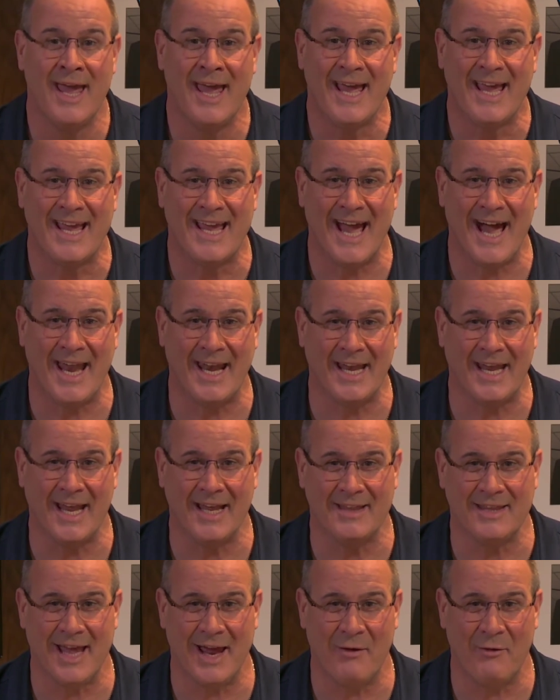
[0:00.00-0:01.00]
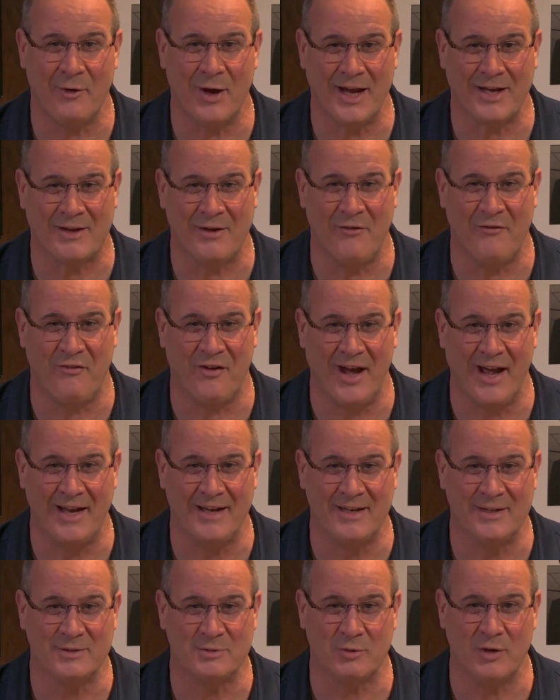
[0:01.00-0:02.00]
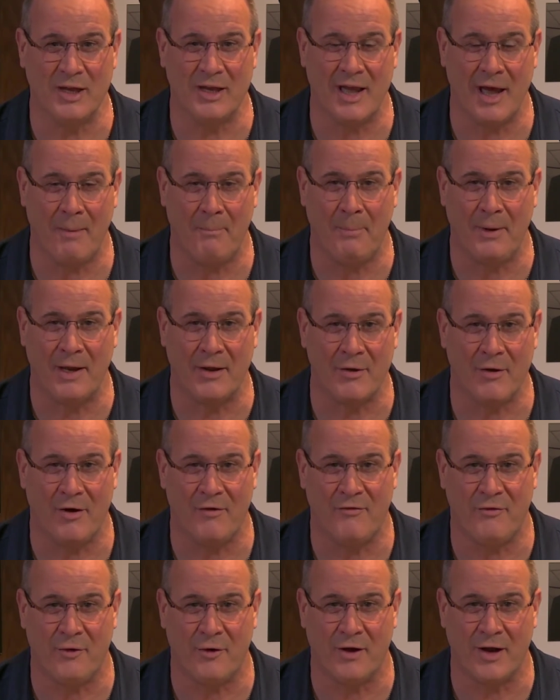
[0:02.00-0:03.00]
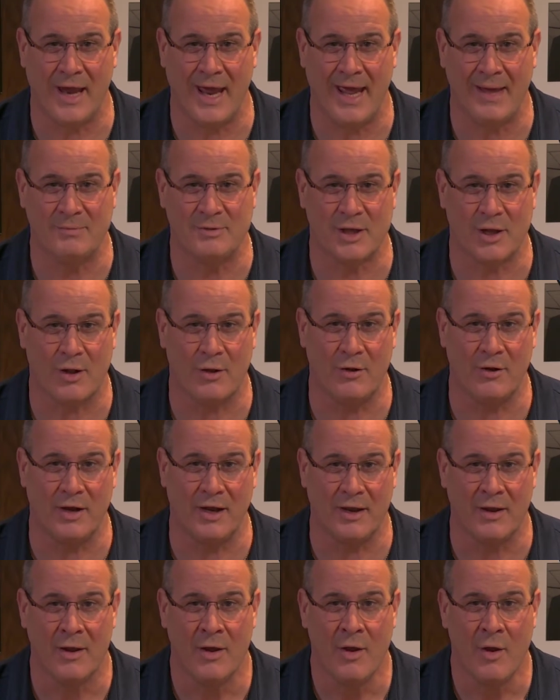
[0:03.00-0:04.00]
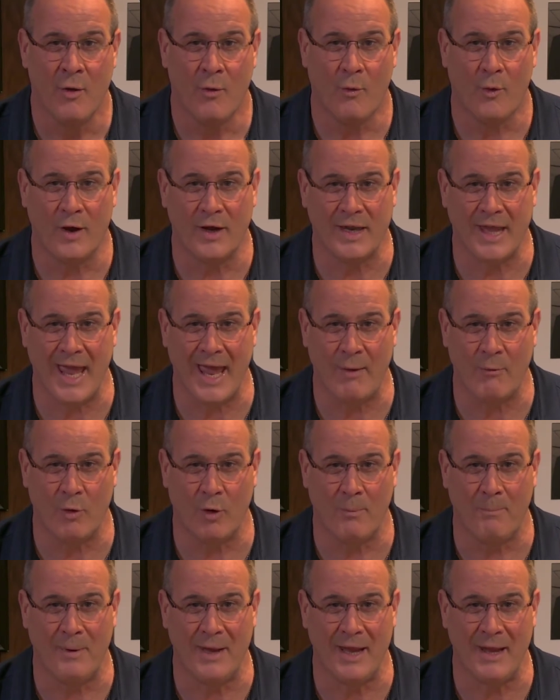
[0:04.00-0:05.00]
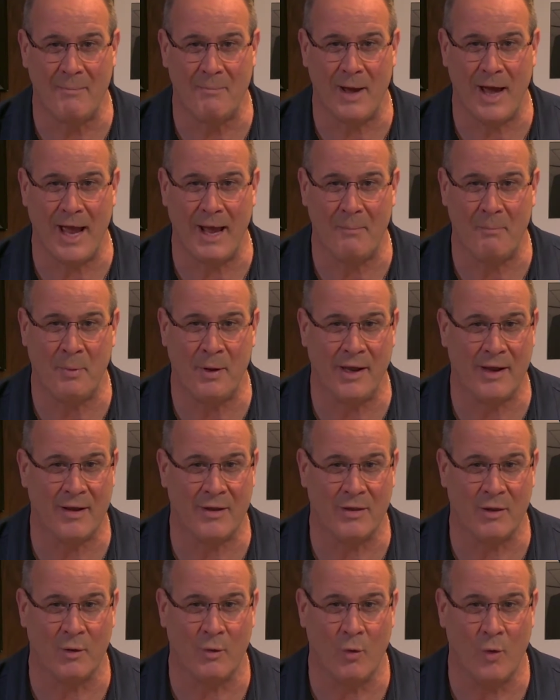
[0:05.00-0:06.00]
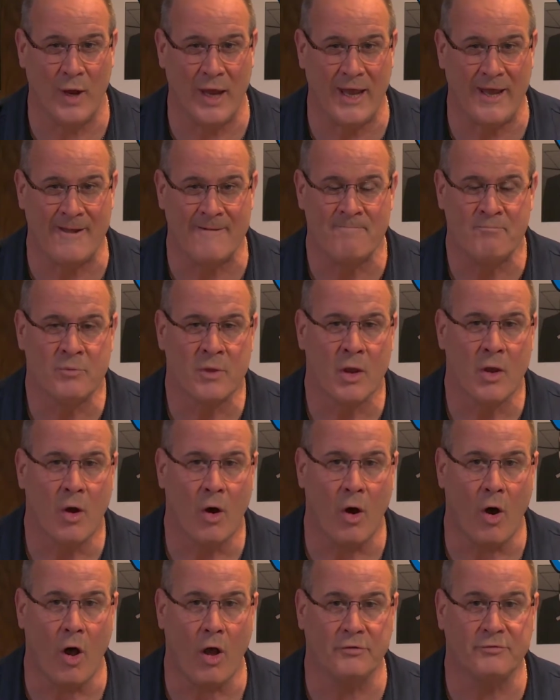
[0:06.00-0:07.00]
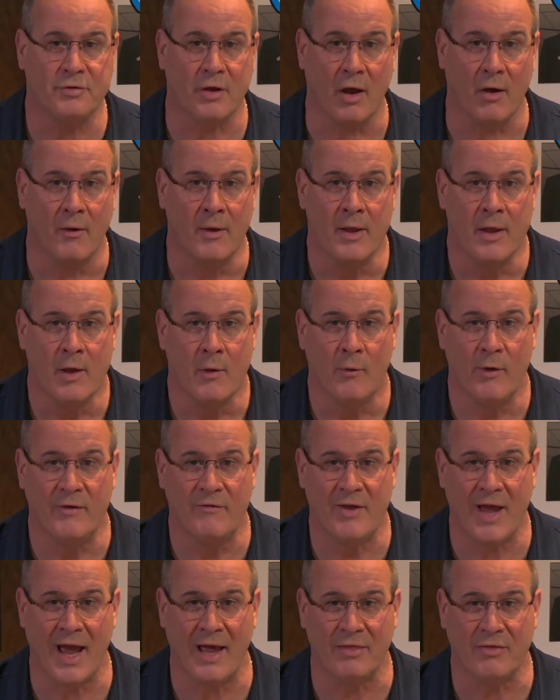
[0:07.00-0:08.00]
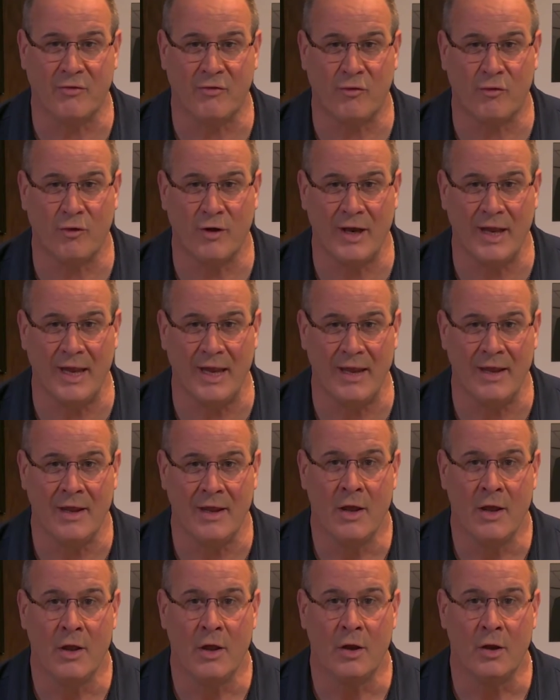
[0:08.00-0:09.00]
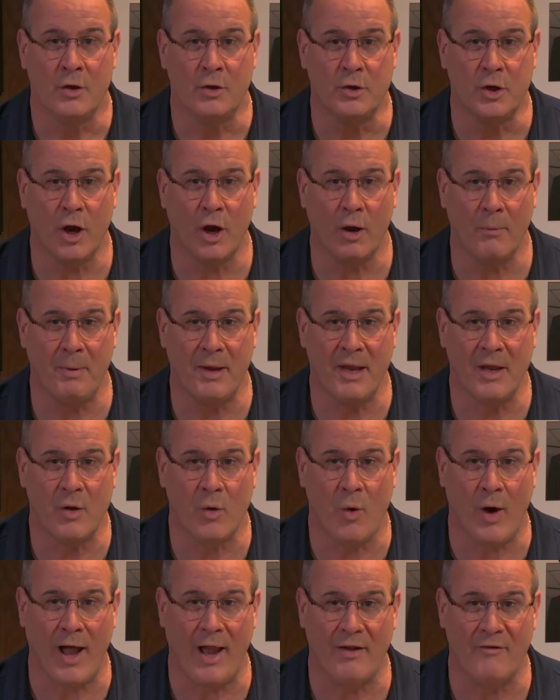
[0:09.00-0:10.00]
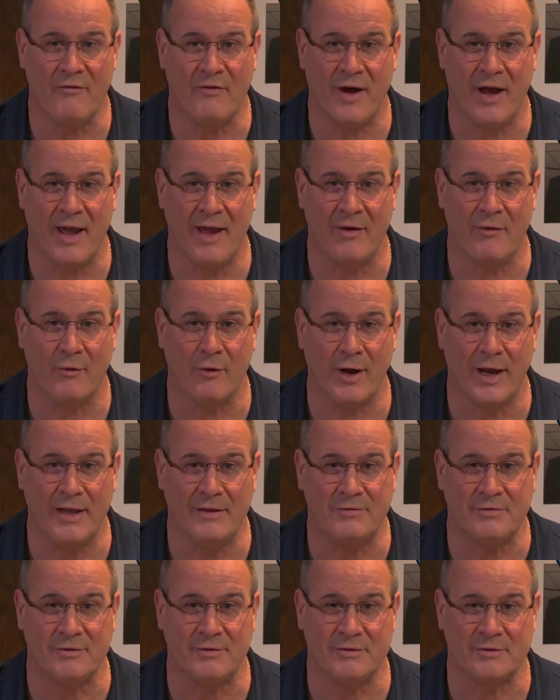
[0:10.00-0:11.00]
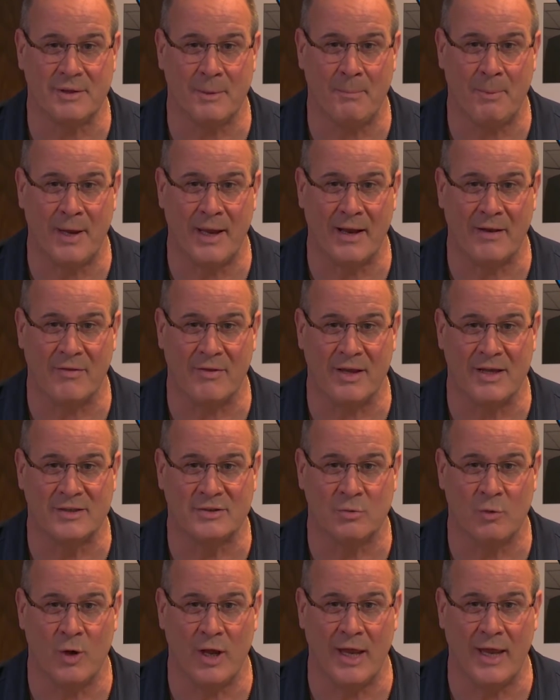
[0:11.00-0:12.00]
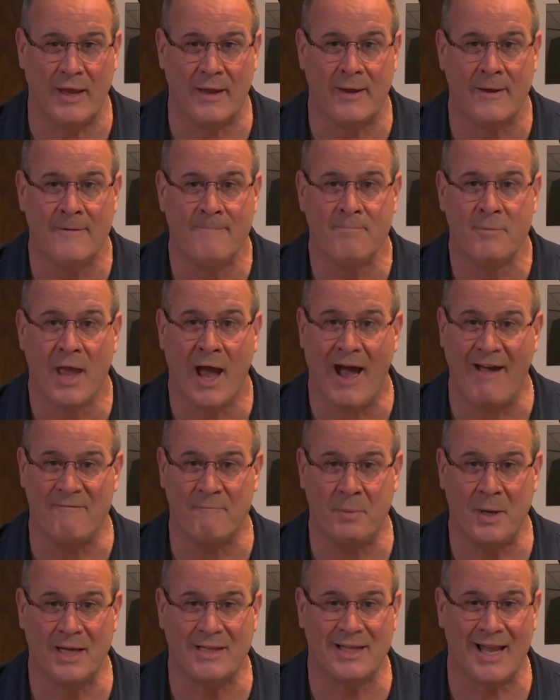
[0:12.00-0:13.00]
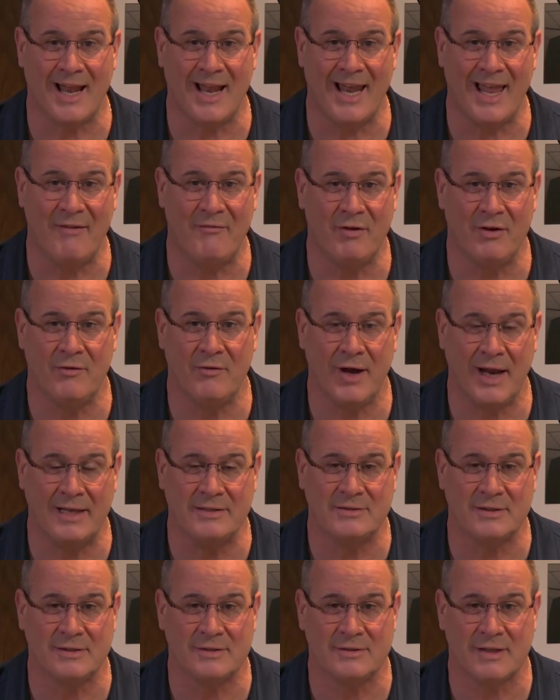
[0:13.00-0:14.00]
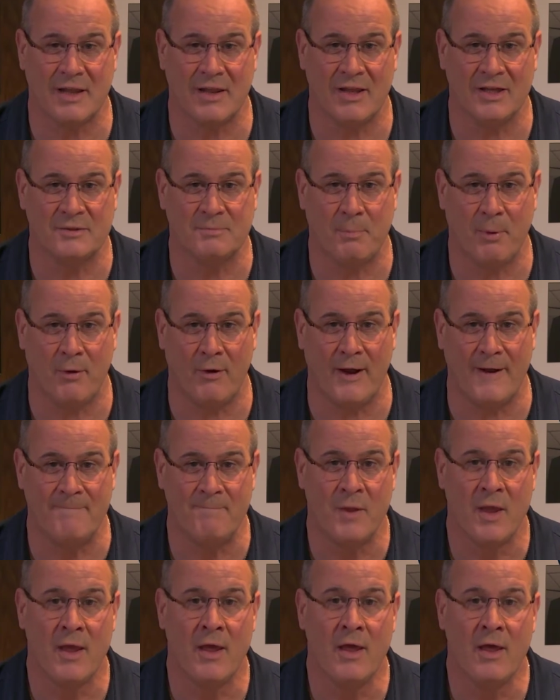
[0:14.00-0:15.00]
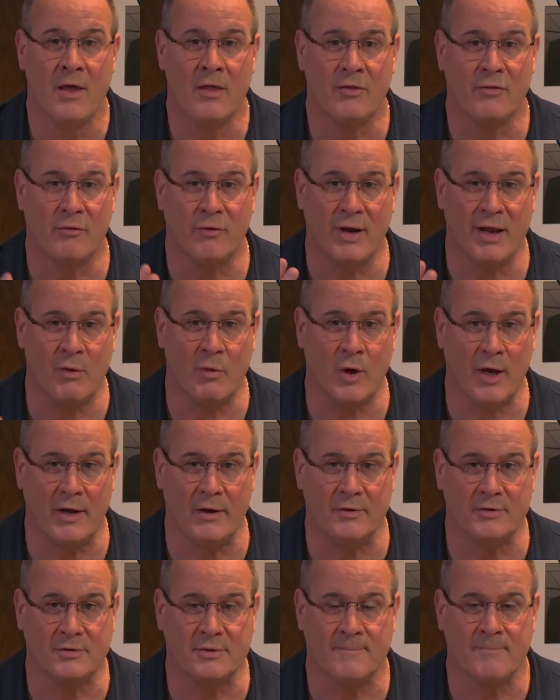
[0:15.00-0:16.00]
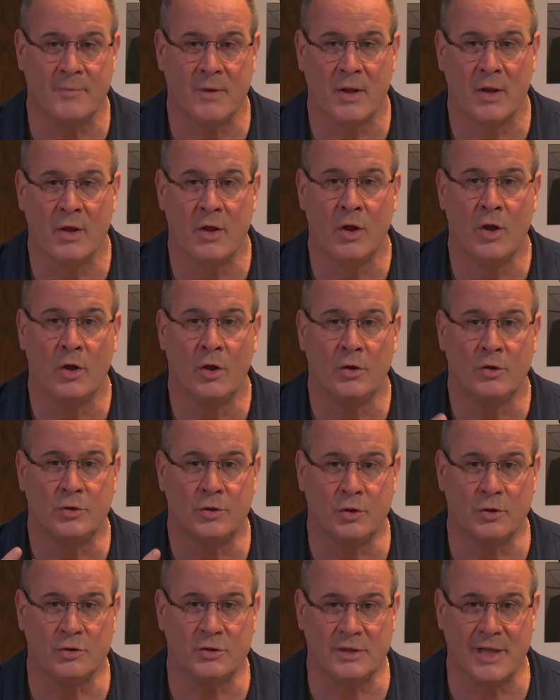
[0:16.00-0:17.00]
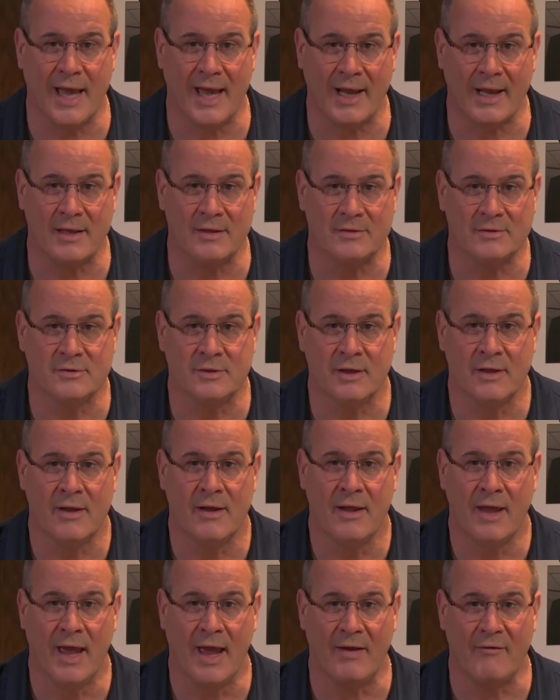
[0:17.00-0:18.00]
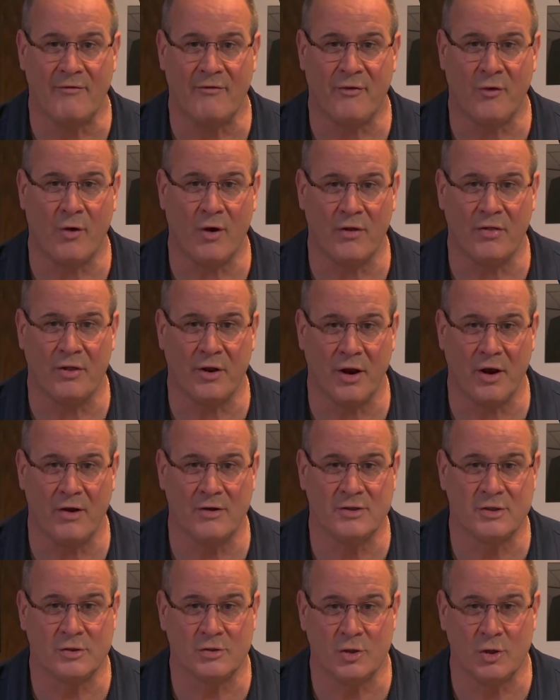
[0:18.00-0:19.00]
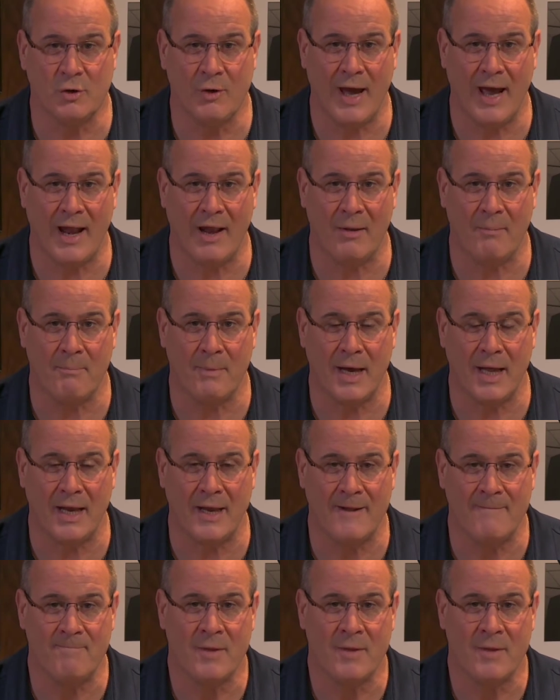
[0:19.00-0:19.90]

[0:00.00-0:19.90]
Got to get that rectified this week. I'll pick all 4 games, including one game will be my pick of the week. Also, we've got 3 Derby qualifying races to pick this week. I've picked 11 races to this point, 3 winners, 2 seconds, and 4 thirds, 2 out of the money.